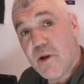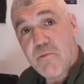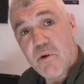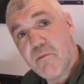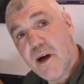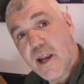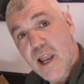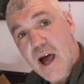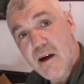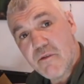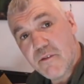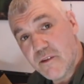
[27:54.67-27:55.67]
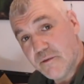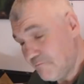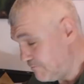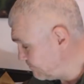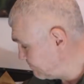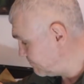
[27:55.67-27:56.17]
people may laugh.
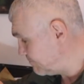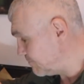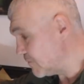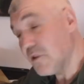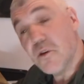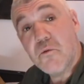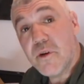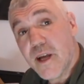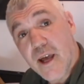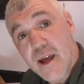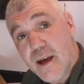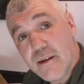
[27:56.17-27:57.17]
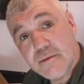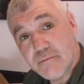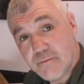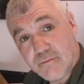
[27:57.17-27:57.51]
Don't care.